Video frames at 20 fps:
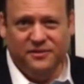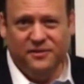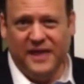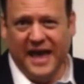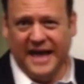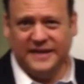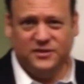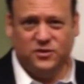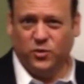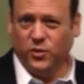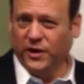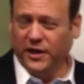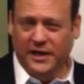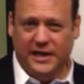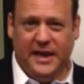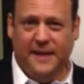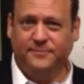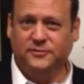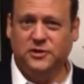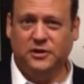That's
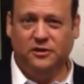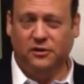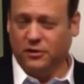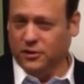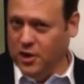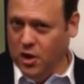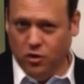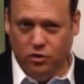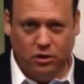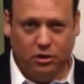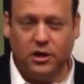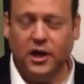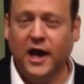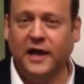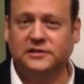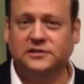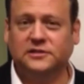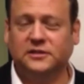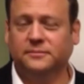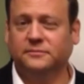really up to your local
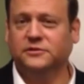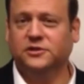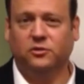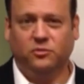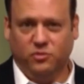customs.